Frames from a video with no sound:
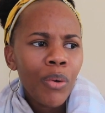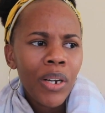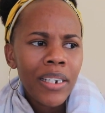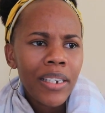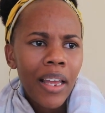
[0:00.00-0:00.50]

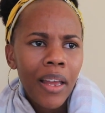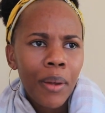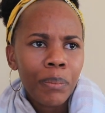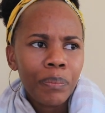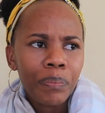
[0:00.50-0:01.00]
one
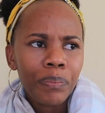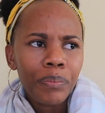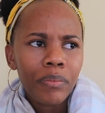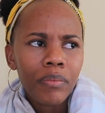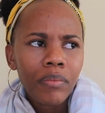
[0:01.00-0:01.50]
time
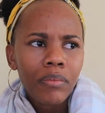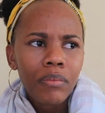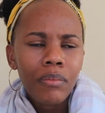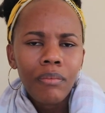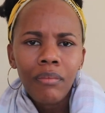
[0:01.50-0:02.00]

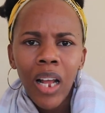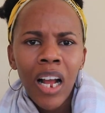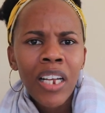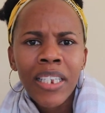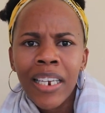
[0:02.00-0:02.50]

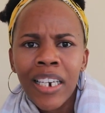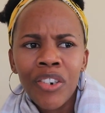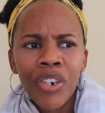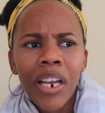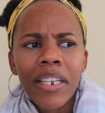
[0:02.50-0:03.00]
I was
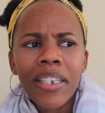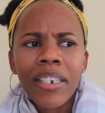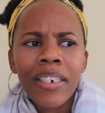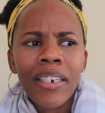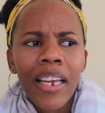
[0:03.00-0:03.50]
getting dressed
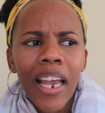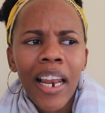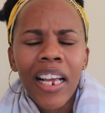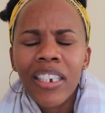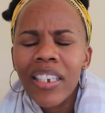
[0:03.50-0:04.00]

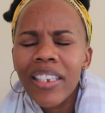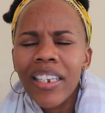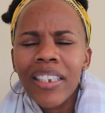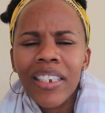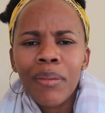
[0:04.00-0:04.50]
and I just
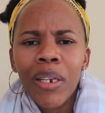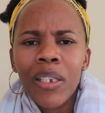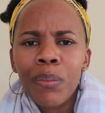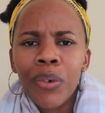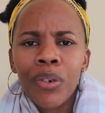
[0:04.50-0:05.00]
sensed in my
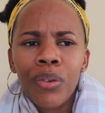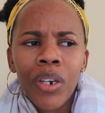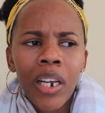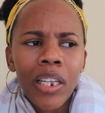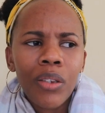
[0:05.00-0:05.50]
spirit,
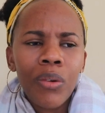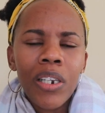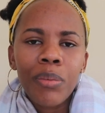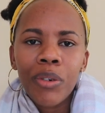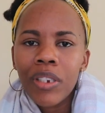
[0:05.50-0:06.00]
like the
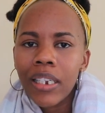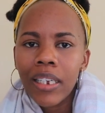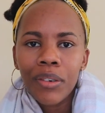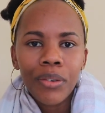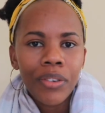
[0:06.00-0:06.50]
Holy Spirit
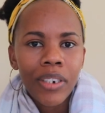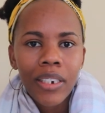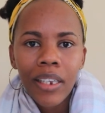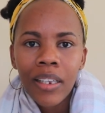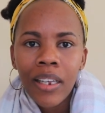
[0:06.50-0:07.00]
was like, no,
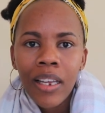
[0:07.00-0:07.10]
Rita,